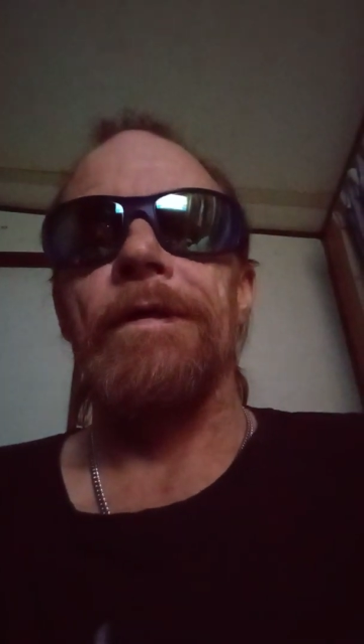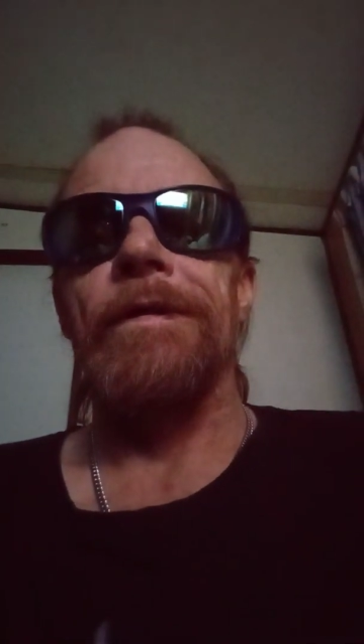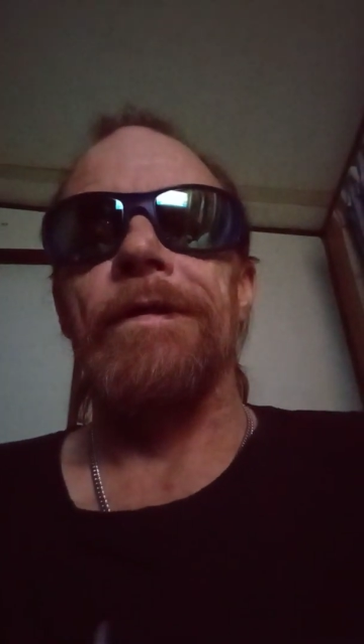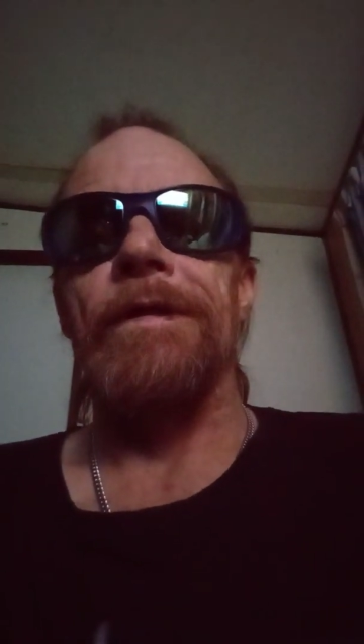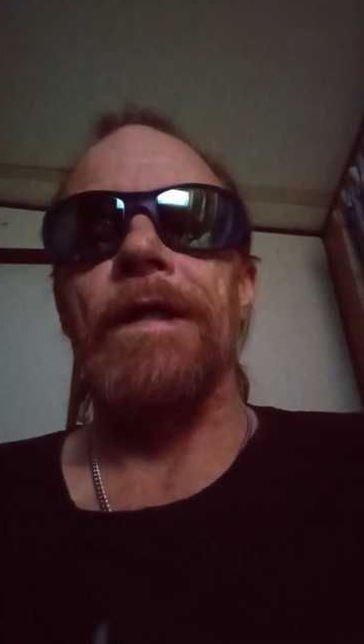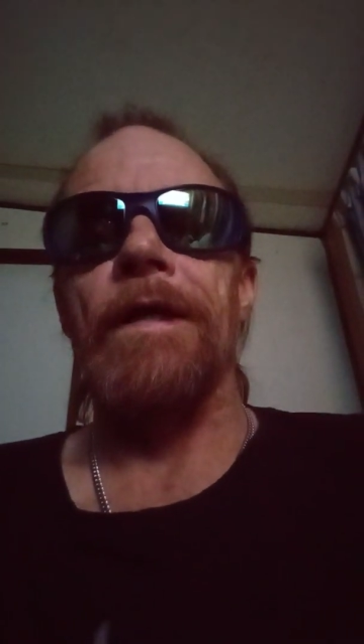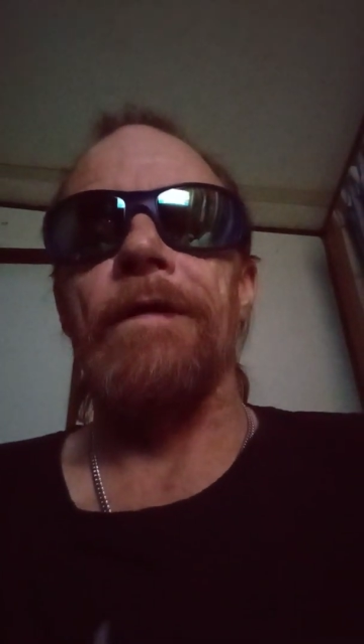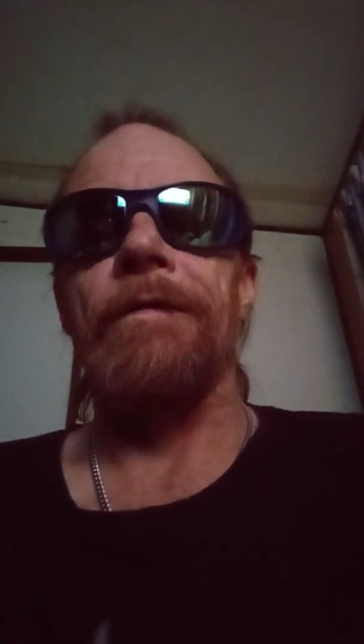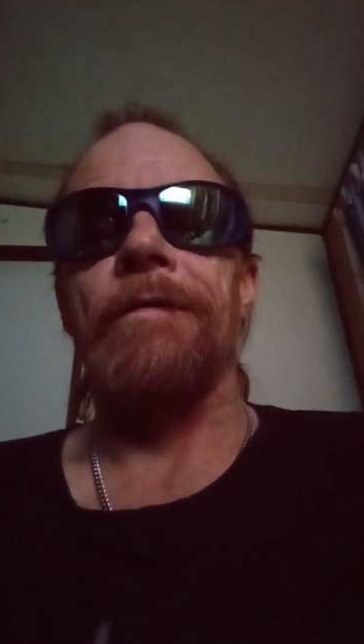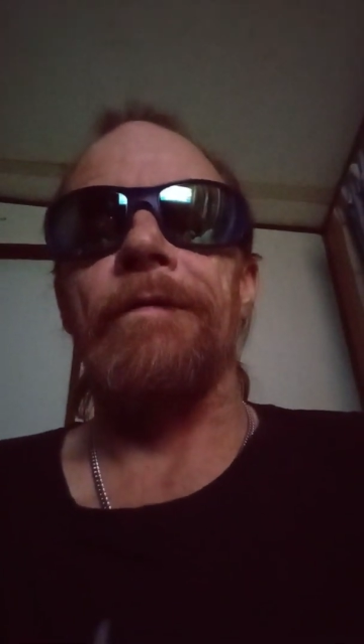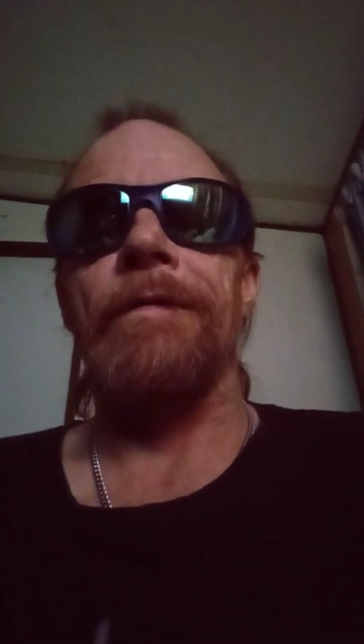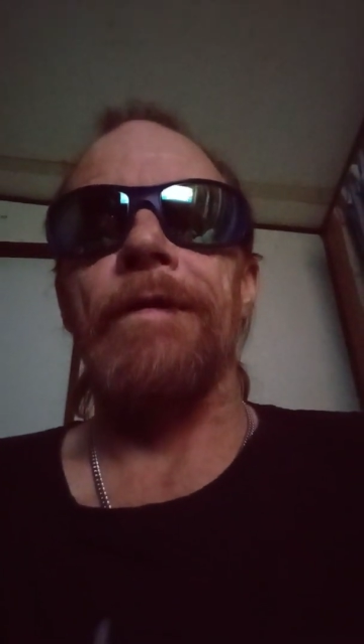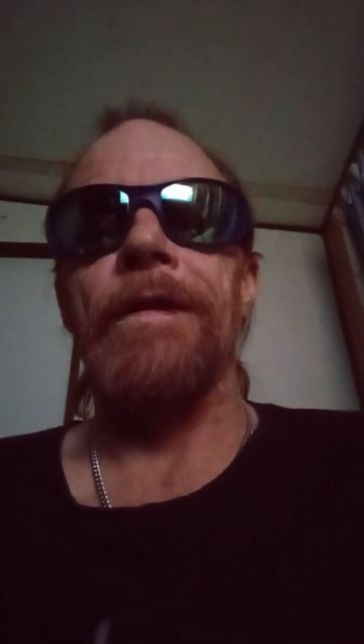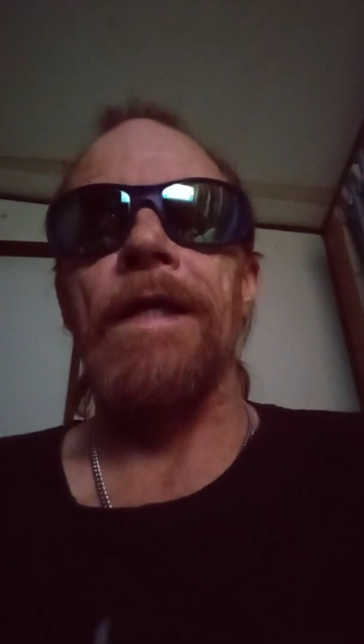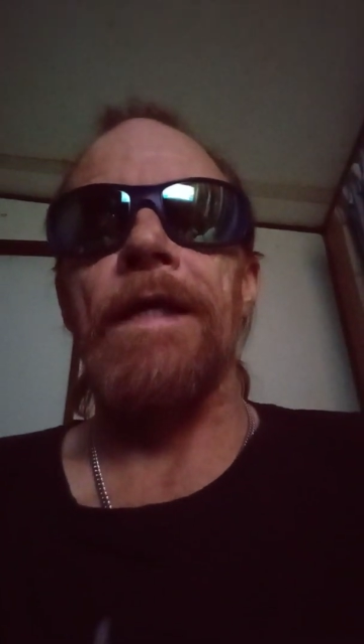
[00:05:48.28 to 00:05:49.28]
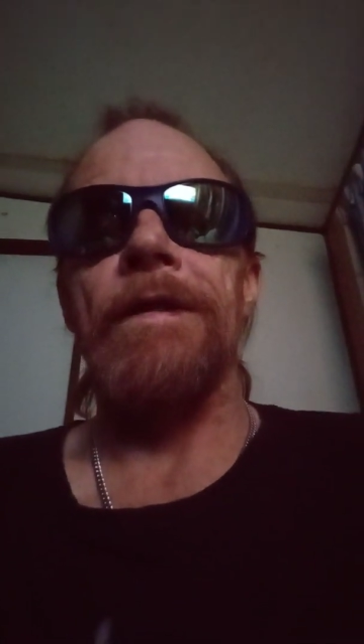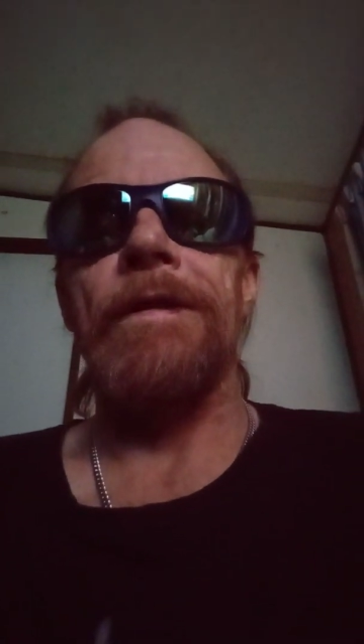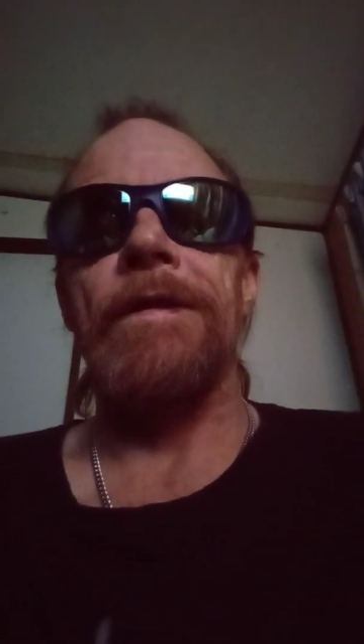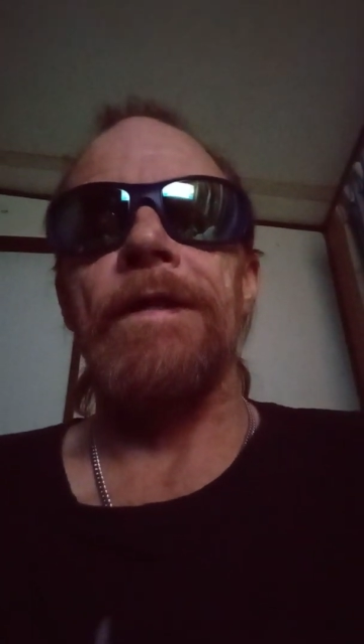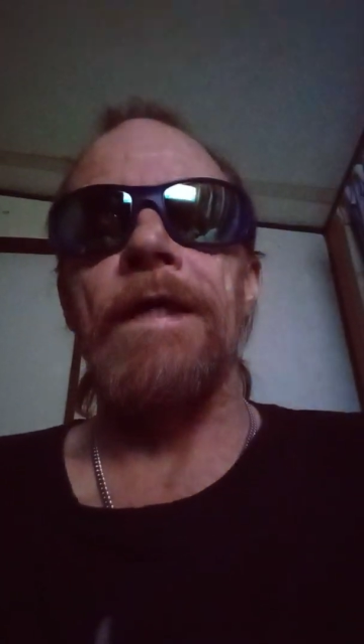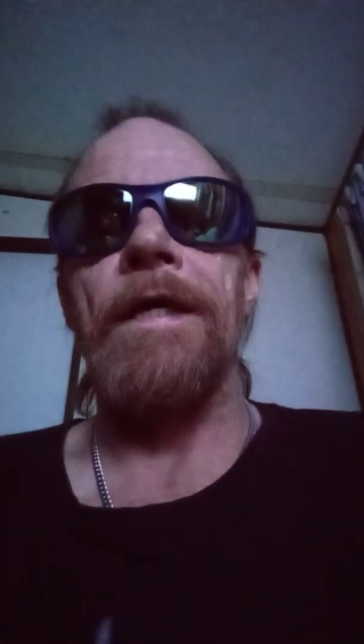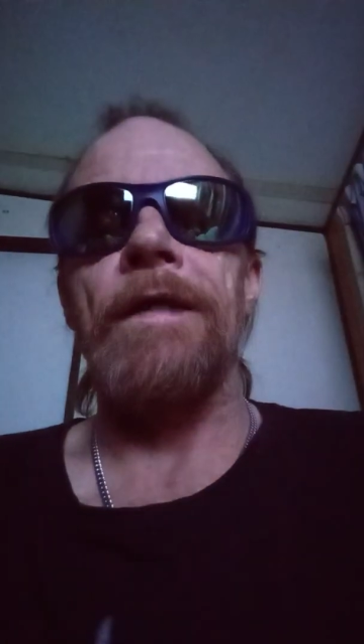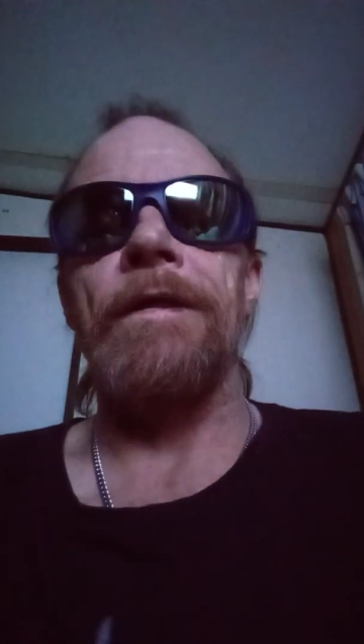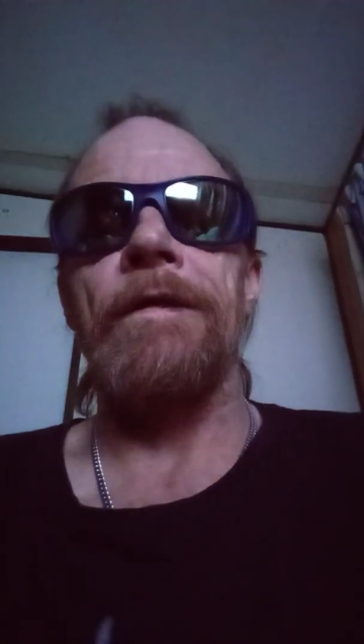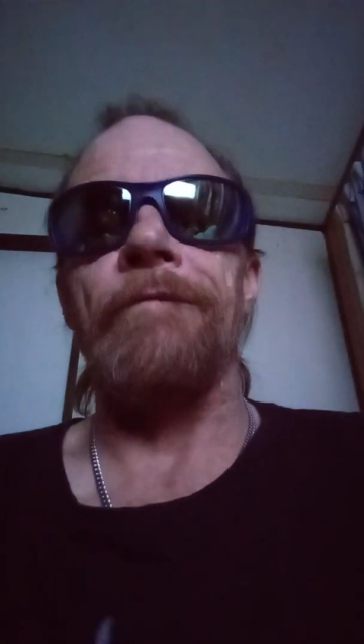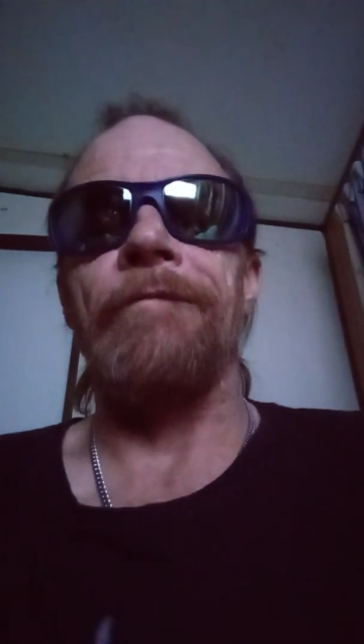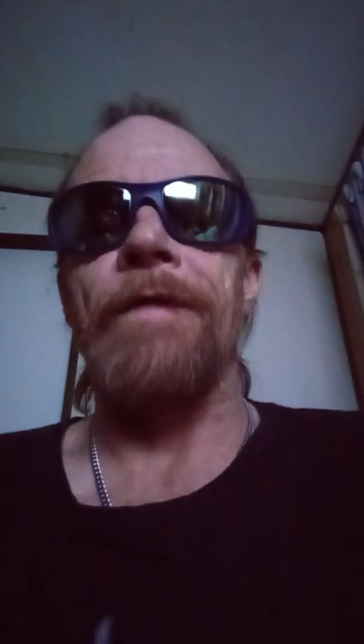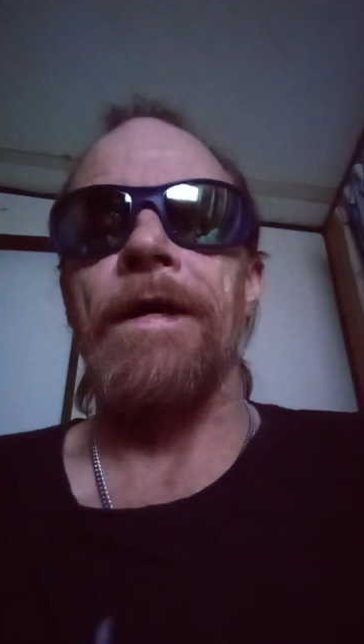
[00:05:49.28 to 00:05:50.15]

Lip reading: So that's the end of